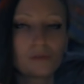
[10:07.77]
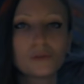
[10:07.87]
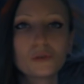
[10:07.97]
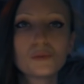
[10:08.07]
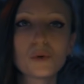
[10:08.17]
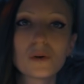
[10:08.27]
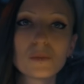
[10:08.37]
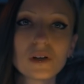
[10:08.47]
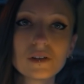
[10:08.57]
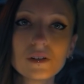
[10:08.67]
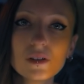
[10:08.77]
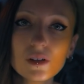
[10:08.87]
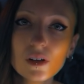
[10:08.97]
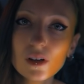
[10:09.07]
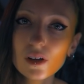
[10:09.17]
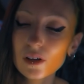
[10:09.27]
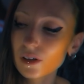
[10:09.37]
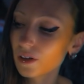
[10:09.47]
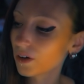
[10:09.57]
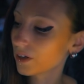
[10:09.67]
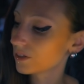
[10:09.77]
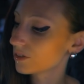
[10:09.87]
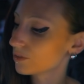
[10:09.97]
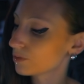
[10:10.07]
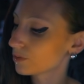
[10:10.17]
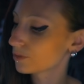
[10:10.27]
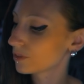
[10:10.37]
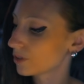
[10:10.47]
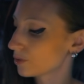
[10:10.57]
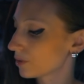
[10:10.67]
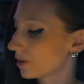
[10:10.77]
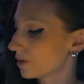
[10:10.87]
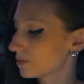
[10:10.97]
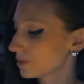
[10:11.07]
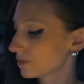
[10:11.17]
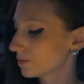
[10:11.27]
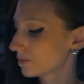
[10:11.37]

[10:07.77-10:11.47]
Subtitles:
food preppy kind of neutral gloves.